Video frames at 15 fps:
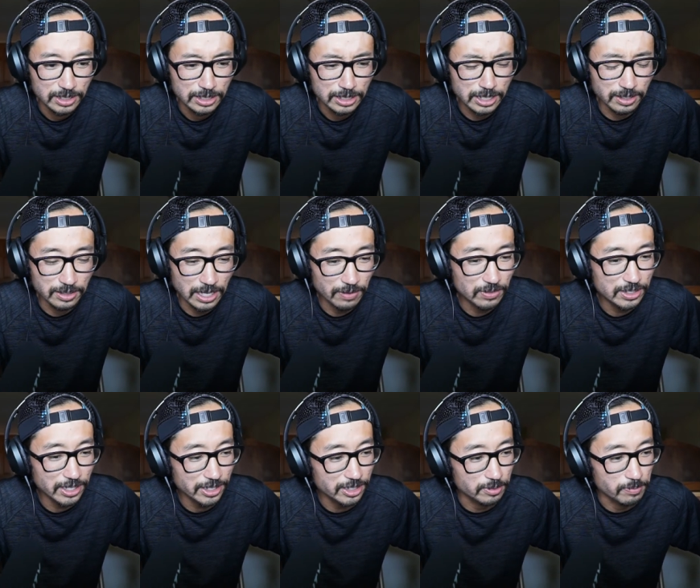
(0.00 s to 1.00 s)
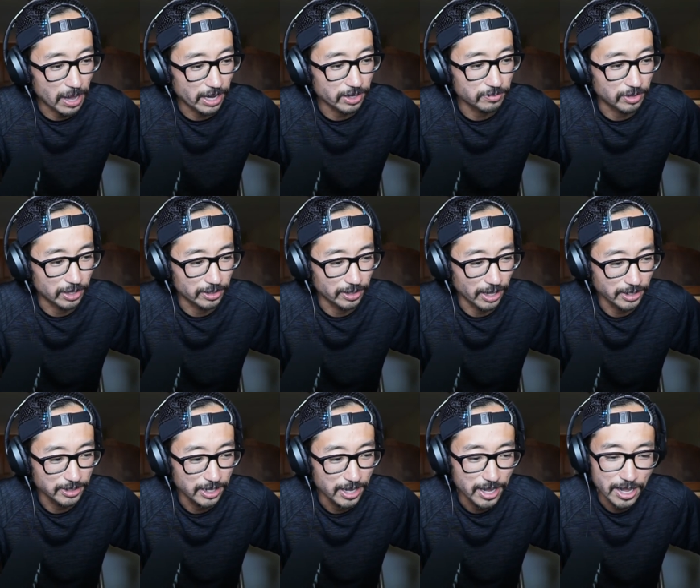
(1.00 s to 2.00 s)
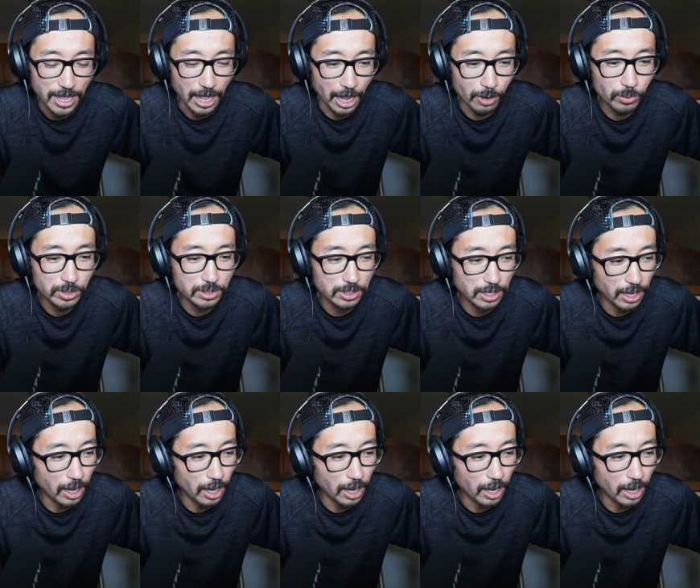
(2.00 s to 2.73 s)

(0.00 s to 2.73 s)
David Sachs is magnifying glass. I would